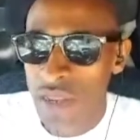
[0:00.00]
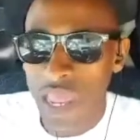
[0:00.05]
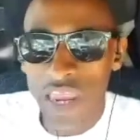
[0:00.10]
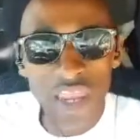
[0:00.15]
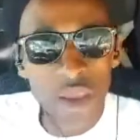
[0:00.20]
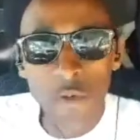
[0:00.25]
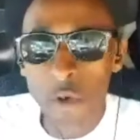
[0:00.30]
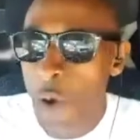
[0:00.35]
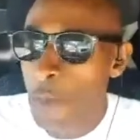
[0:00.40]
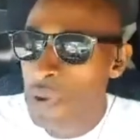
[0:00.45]

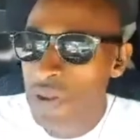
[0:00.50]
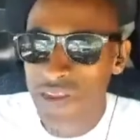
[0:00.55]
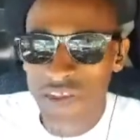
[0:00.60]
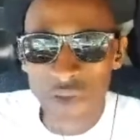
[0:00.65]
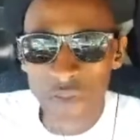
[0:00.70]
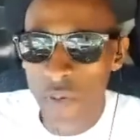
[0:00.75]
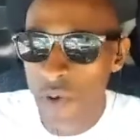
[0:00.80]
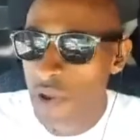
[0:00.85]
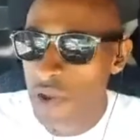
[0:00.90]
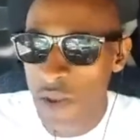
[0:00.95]
And you won't be
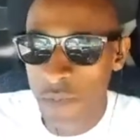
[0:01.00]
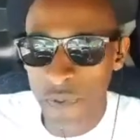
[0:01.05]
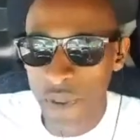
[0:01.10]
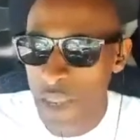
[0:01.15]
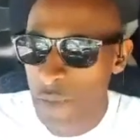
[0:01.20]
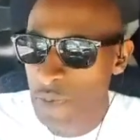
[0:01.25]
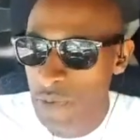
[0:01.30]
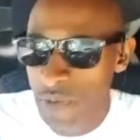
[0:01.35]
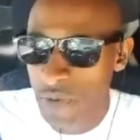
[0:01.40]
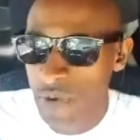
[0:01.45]
disappointed,
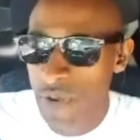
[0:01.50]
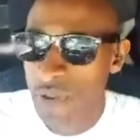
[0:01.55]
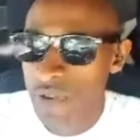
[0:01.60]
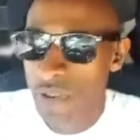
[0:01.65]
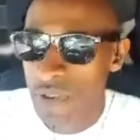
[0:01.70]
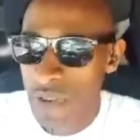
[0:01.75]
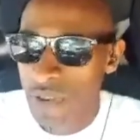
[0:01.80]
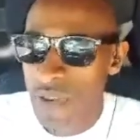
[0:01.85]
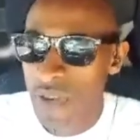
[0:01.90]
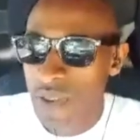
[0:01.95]
people.
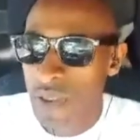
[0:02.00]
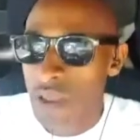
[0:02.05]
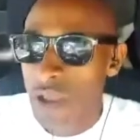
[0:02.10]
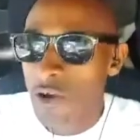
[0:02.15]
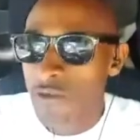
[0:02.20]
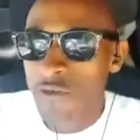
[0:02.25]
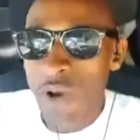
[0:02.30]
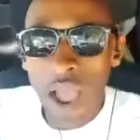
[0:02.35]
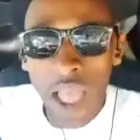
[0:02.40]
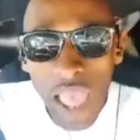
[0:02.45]

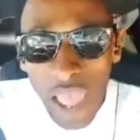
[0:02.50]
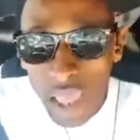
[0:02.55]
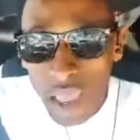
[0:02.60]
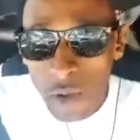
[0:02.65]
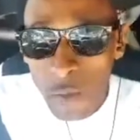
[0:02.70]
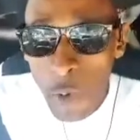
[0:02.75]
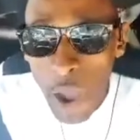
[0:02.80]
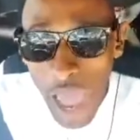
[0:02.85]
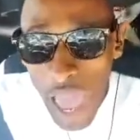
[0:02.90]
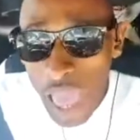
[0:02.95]
Why?
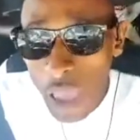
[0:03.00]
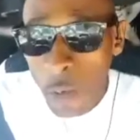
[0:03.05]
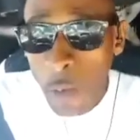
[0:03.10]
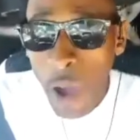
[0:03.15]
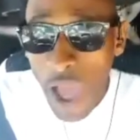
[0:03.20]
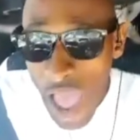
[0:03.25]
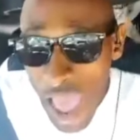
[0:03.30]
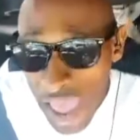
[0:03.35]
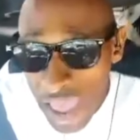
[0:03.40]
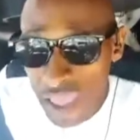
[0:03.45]

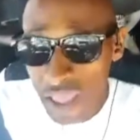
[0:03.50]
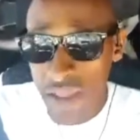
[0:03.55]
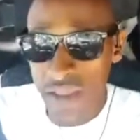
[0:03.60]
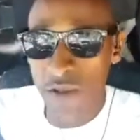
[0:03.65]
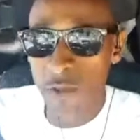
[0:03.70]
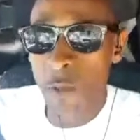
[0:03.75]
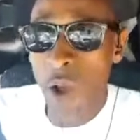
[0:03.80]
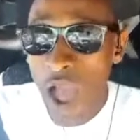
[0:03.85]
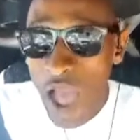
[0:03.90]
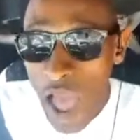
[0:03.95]

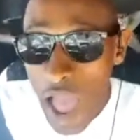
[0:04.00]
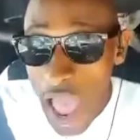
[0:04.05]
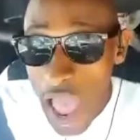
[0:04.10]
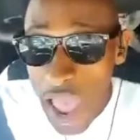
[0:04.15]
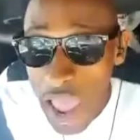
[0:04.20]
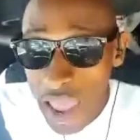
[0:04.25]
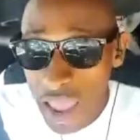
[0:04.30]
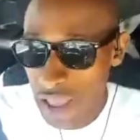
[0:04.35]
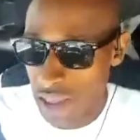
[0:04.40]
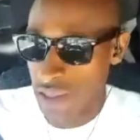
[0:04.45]

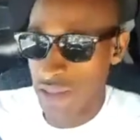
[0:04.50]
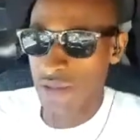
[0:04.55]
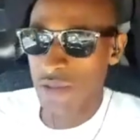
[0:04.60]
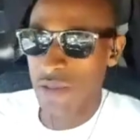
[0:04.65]
Why